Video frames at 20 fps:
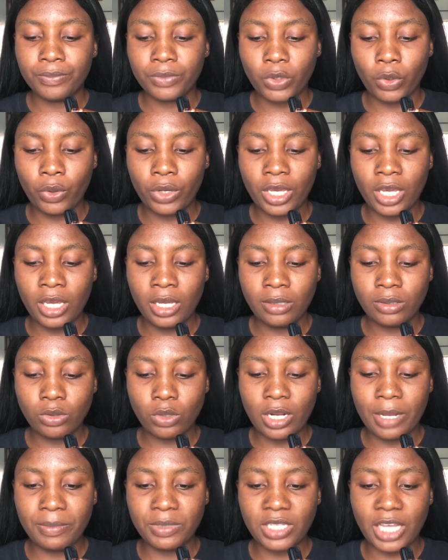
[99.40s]
Okay, so
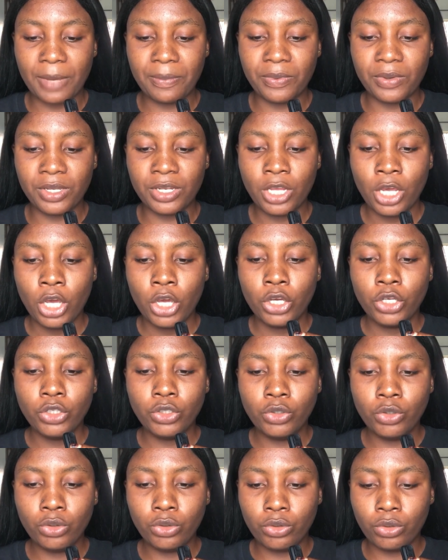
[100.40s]
let me type it:
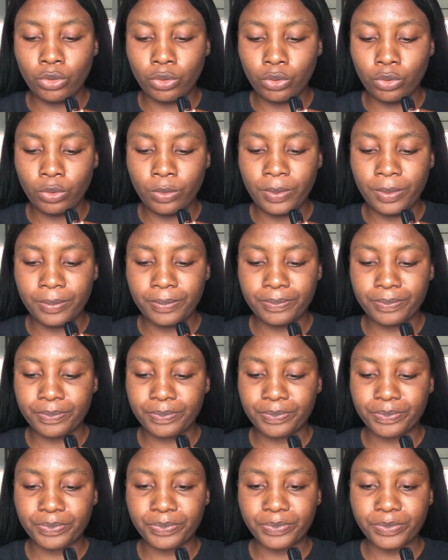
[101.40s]

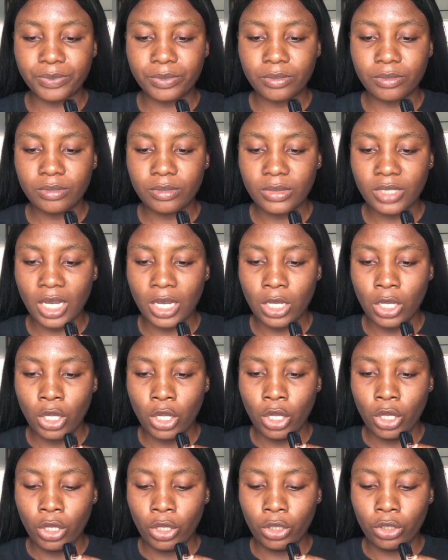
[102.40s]

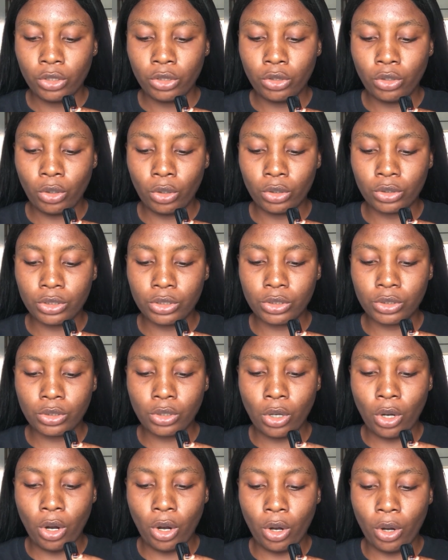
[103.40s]

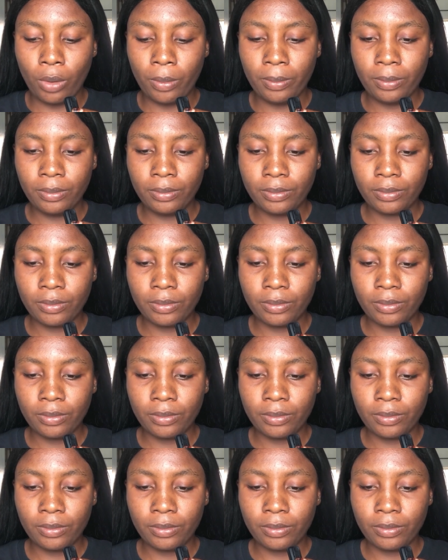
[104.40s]
youtube.com.